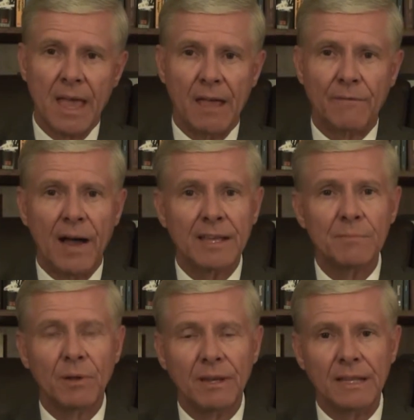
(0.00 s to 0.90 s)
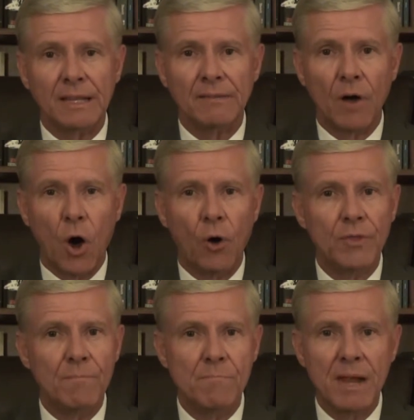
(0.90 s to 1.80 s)
If I can believe all
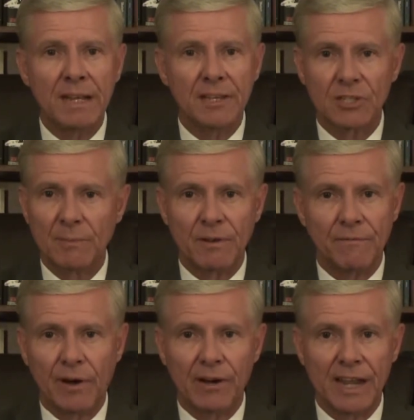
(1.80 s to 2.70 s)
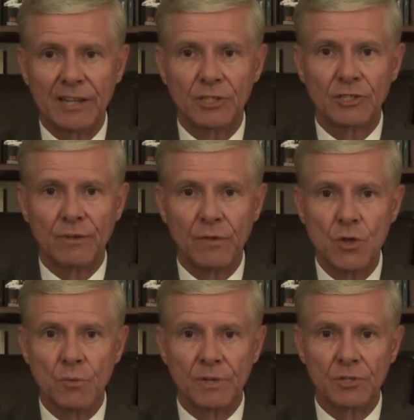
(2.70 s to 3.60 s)
the many accepted variations of
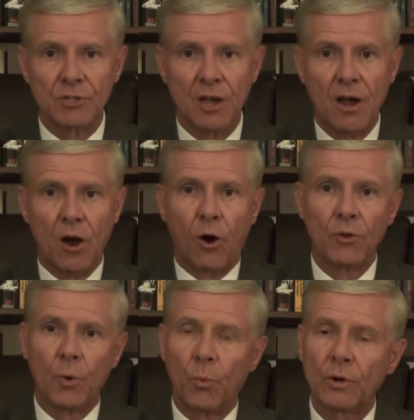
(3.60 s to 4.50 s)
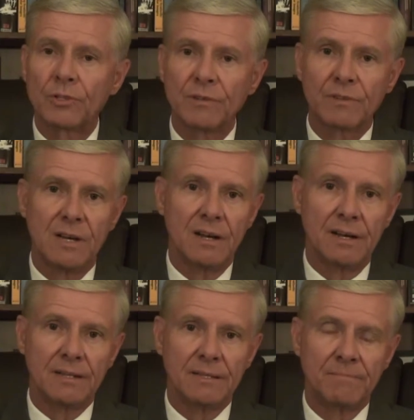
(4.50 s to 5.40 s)
humans are the works of
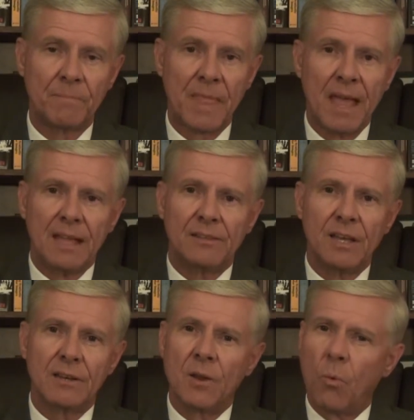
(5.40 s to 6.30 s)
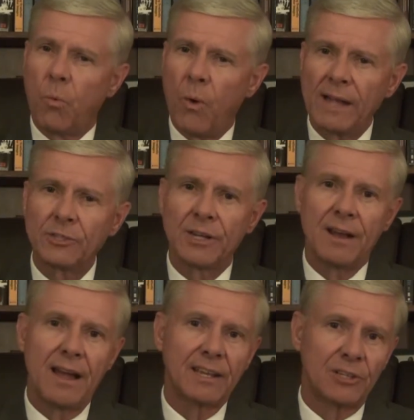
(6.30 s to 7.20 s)
God, then why should
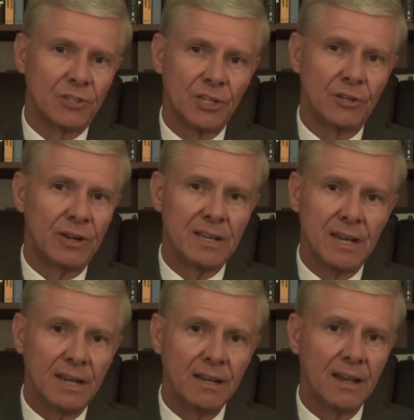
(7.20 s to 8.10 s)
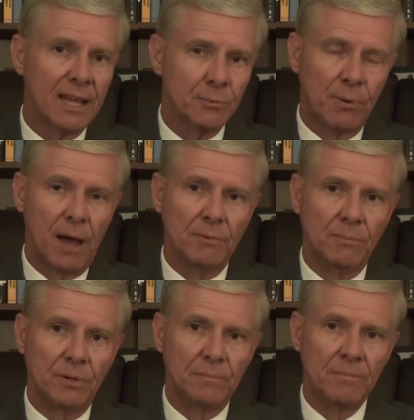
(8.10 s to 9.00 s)
I consider it any less
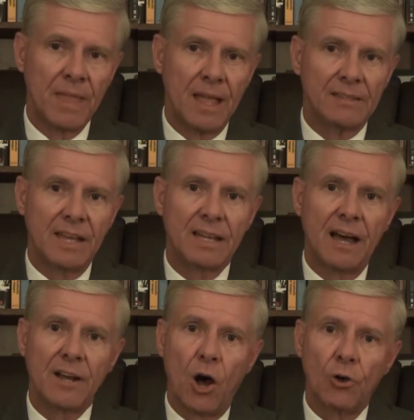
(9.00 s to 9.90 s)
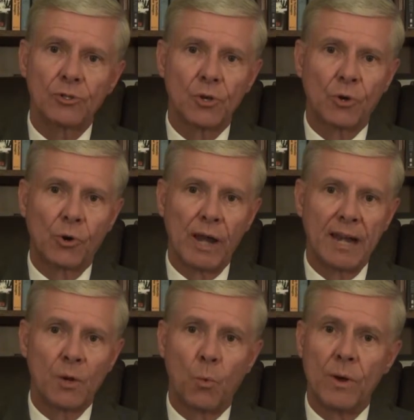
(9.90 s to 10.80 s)
probable that God also
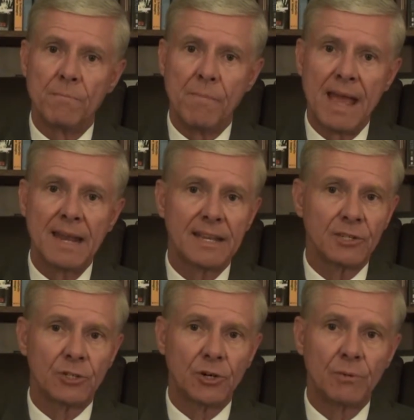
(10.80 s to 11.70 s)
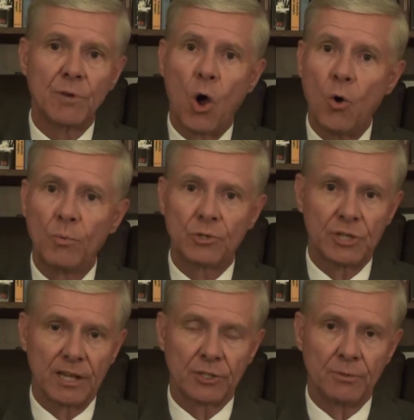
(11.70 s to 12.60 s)
created what man has termed
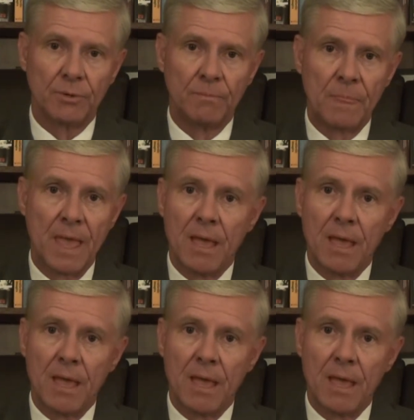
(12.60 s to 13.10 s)
homosexual